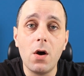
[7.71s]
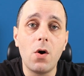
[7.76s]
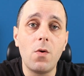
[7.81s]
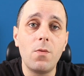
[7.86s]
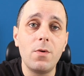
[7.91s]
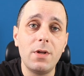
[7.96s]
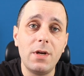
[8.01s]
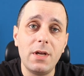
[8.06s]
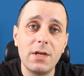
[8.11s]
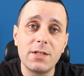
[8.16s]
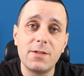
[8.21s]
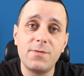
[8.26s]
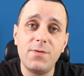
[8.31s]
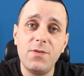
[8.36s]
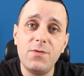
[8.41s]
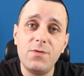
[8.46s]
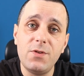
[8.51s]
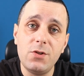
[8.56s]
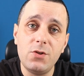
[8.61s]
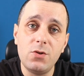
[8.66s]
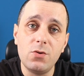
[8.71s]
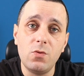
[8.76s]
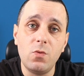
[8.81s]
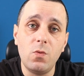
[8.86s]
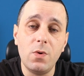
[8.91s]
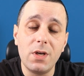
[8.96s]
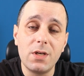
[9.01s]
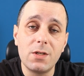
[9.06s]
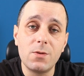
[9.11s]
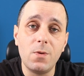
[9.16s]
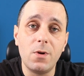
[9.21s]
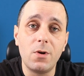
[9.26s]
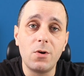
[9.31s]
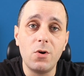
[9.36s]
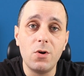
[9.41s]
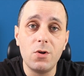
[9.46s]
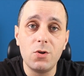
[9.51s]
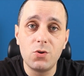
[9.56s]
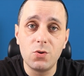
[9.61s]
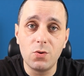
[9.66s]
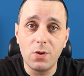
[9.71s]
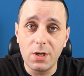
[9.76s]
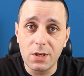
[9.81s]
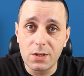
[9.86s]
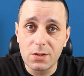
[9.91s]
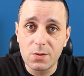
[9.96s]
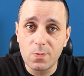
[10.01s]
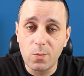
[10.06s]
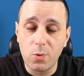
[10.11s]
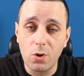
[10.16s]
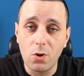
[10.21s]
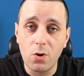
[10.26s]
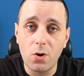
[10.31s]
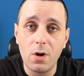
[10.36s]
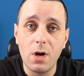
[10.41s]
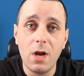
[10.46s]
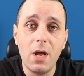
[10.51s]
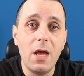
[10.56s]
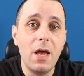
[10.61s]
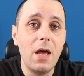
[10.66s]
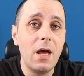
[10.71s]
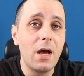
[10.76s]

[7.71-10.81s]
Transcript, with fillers: Over the next fifty-two weeks we are going to explore